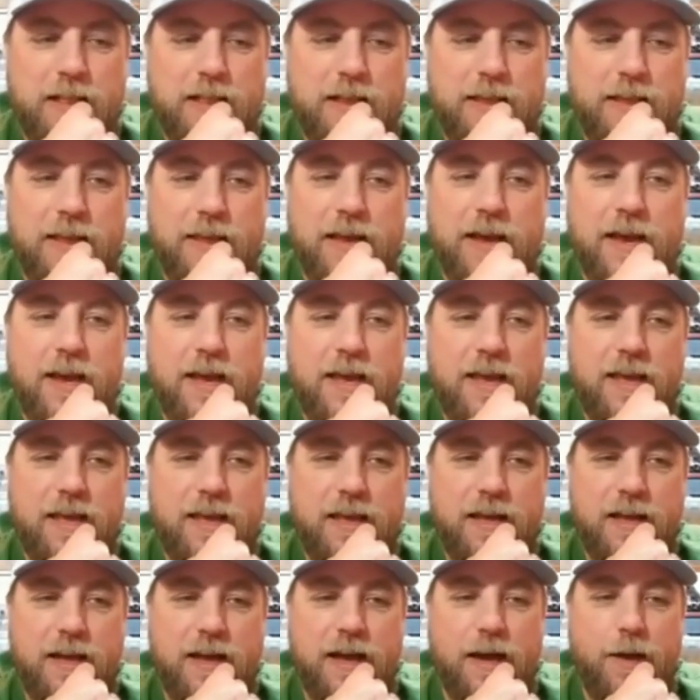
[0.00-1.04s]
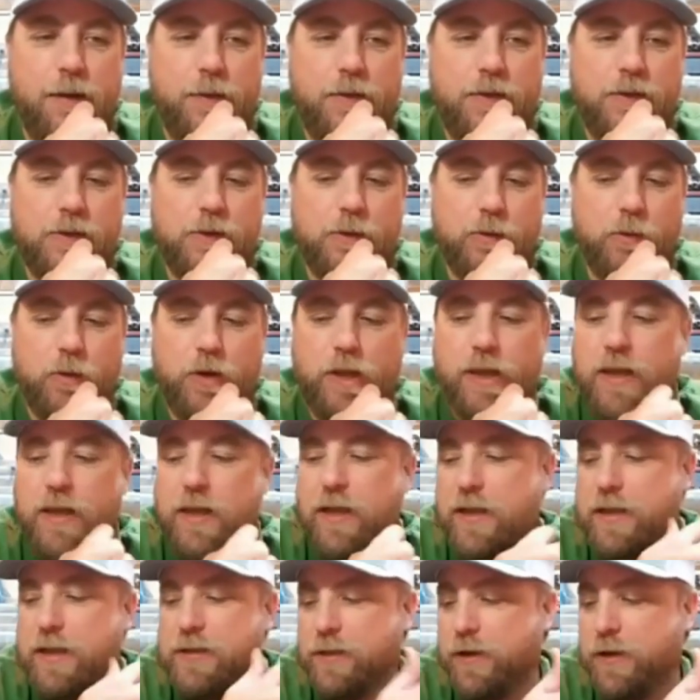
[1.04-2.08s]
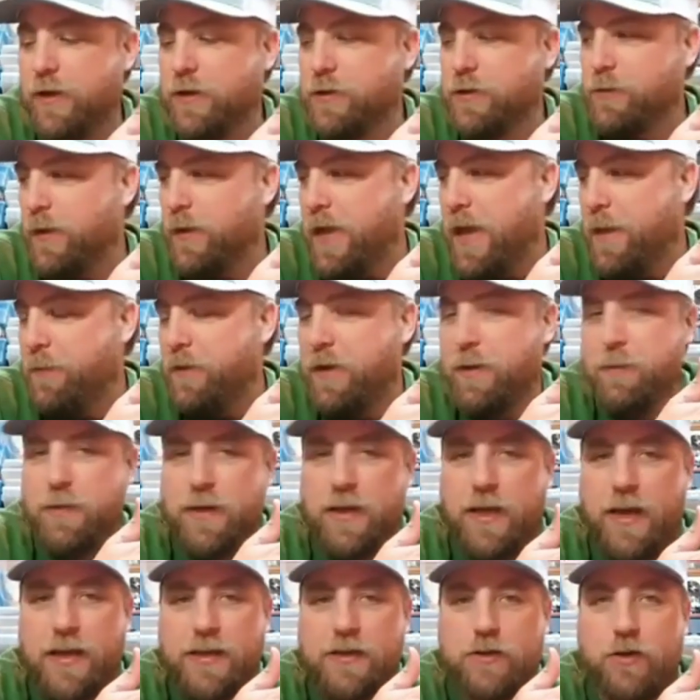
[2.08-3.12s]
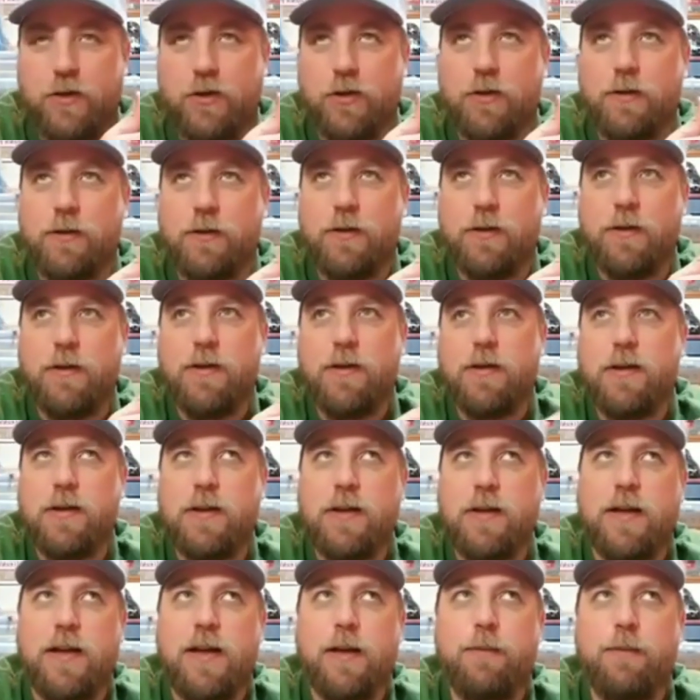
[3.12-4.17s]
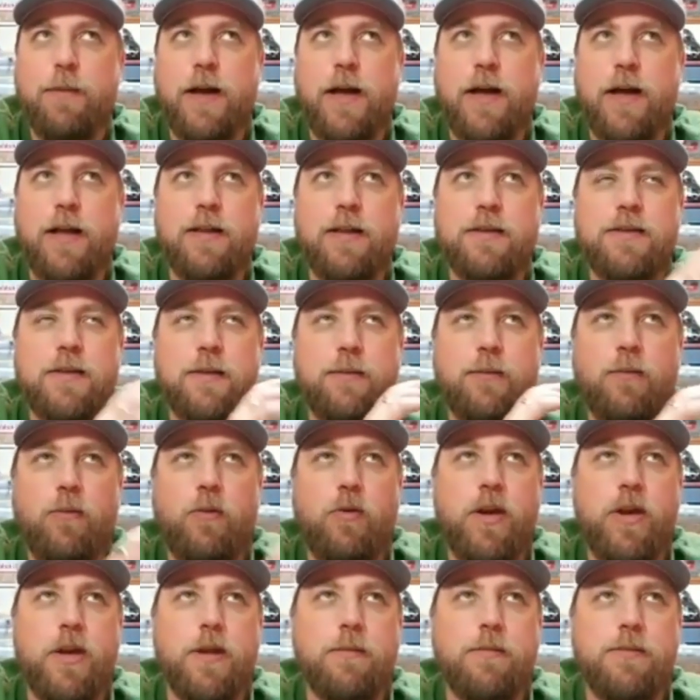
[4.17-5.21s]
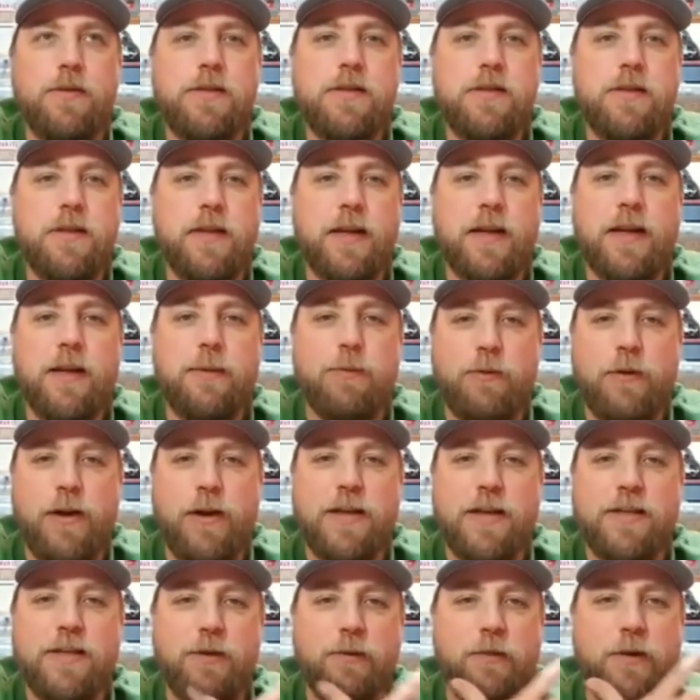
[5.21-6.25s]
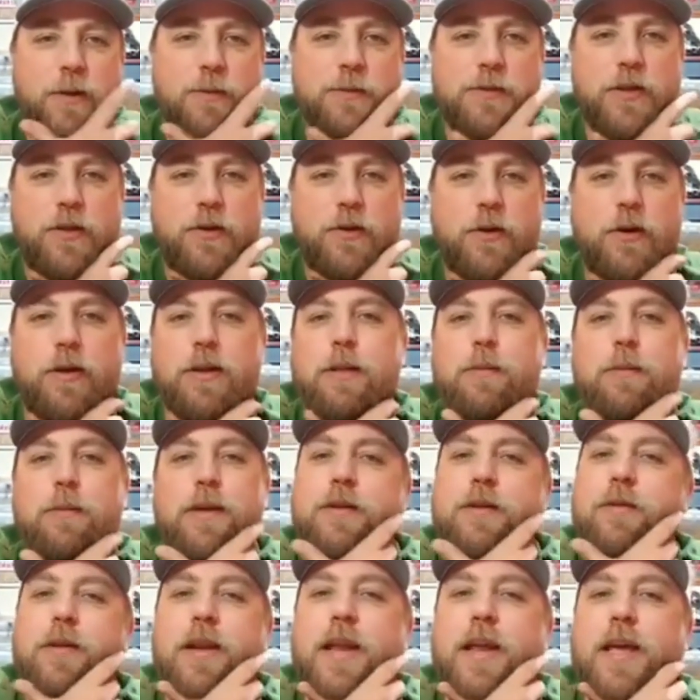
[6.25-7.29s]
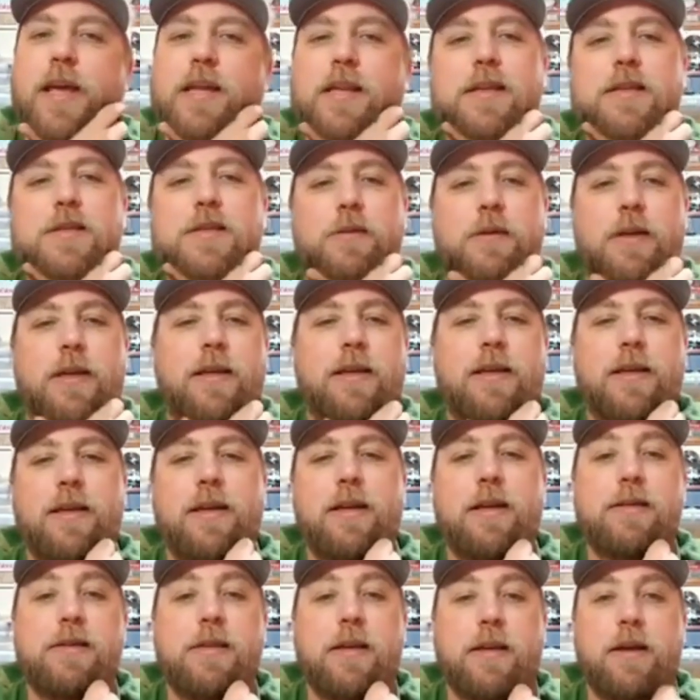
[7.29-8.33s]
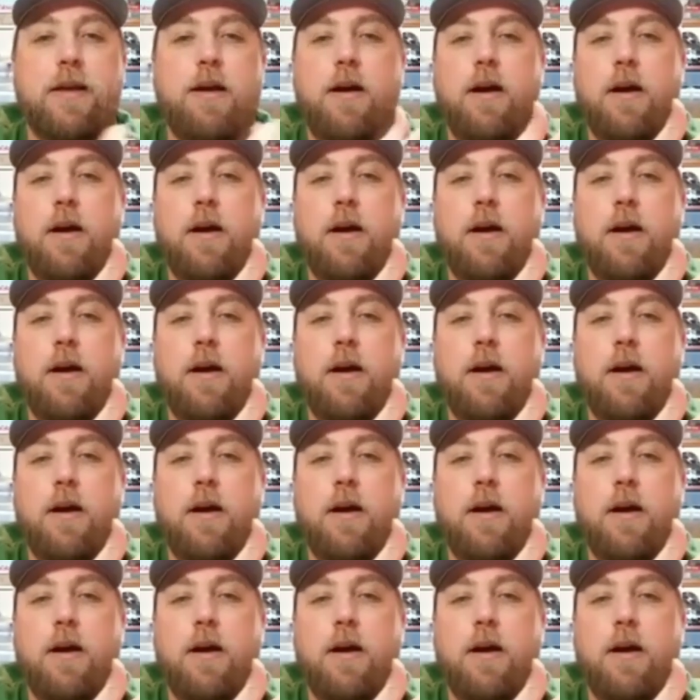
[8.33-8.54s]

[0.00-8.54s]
Yeah, I was really... So here's what happened to me. I bought some ribs, like a couple racks of ribs to throw on the Big Green Egg this week, and I was like,